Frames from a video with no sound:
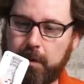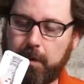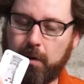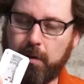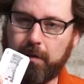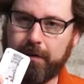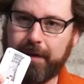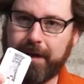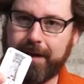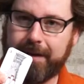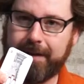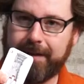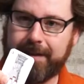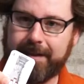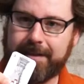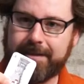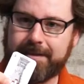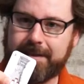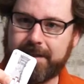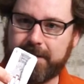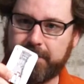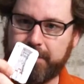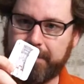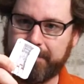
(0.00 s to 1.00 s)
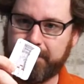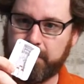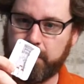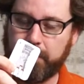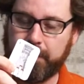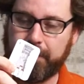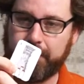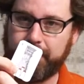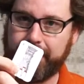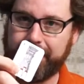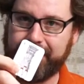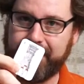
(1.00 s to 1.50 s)
hold on to this because we've
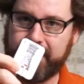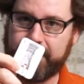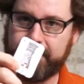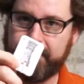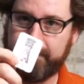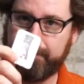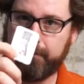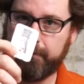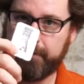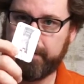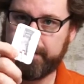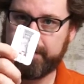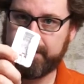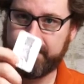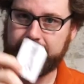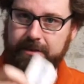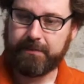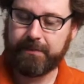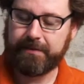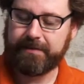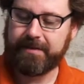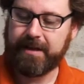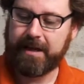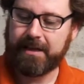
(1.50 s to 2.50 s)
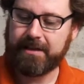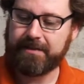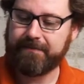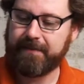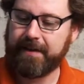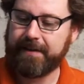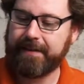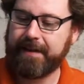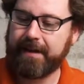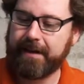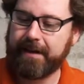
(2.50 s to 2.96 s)
scored 3 victory points because we satisfied